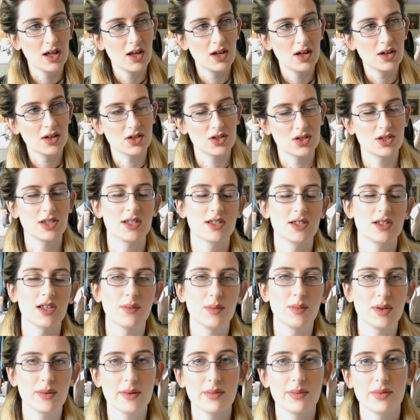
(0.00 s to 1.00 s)
because there's so
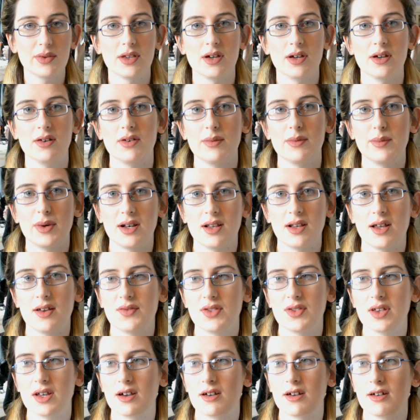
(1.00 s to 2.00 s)
many people that are in my life
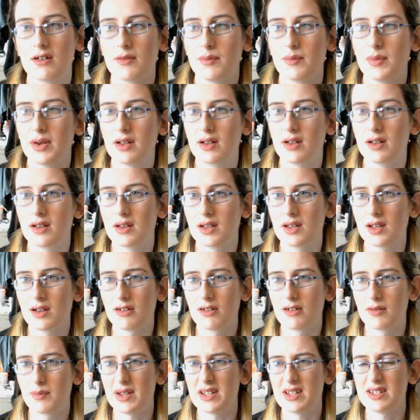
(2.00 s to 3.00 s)
that are
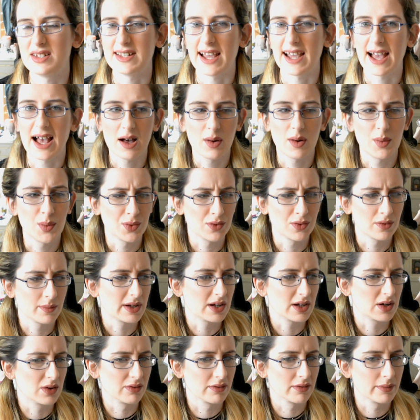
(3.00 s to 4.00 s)
a bit down or a
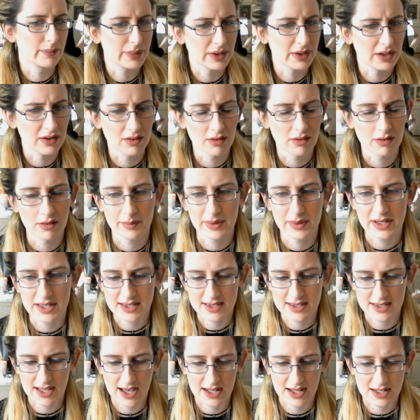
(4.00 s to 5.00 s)
bit grumpy or a bit
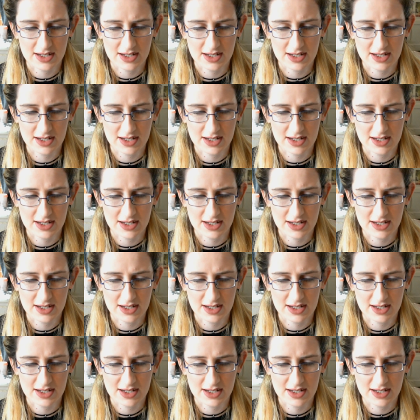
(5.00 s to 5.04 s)
sad,